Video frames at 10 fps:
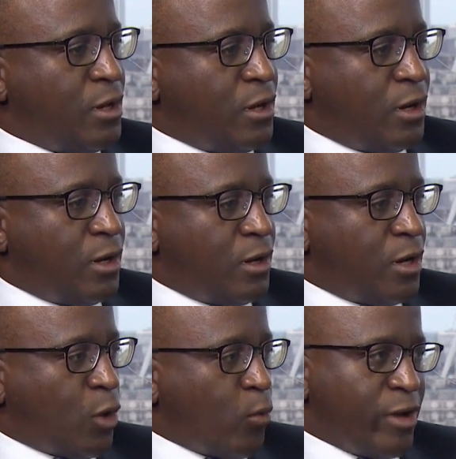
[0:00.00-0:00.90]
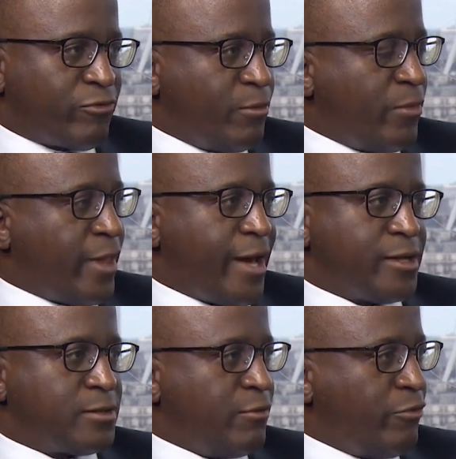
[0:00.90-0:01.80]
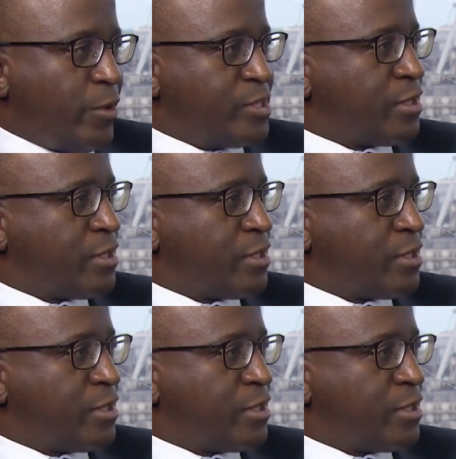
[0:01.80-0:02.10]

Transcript: Away from that, there are various